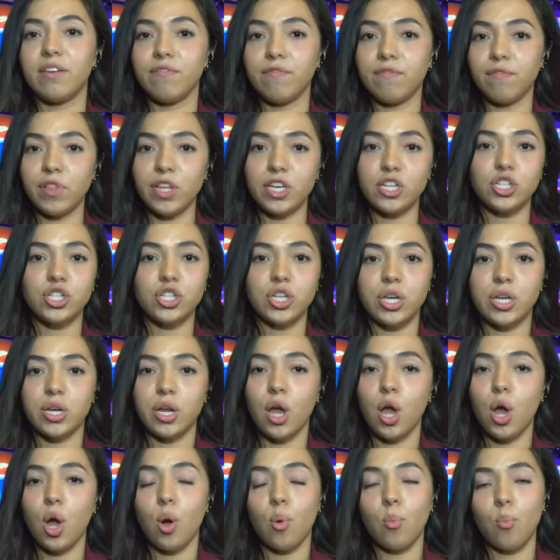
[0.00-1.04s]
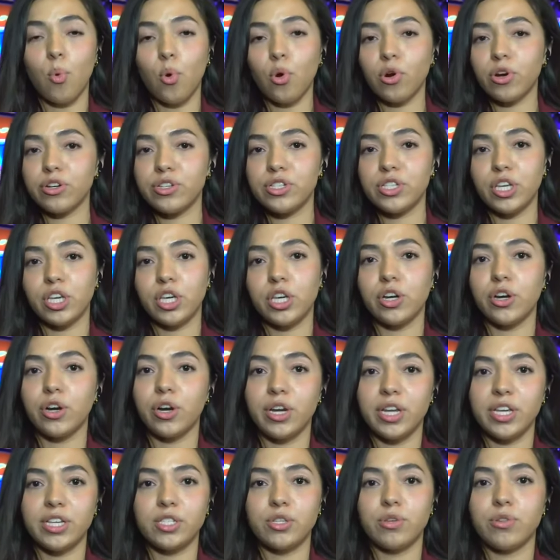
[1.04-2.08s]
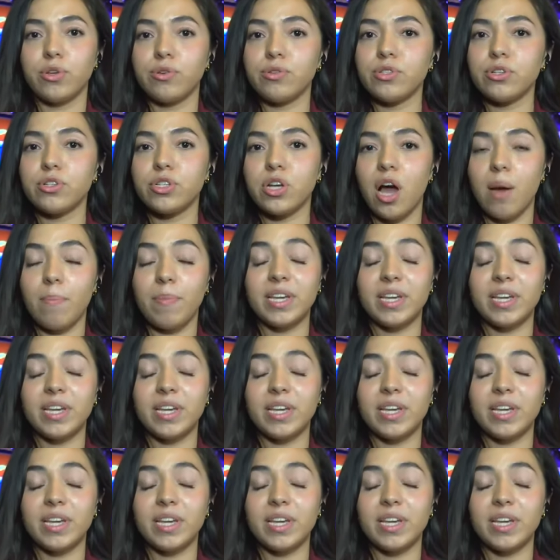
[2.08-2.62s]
inflation, border security. So those are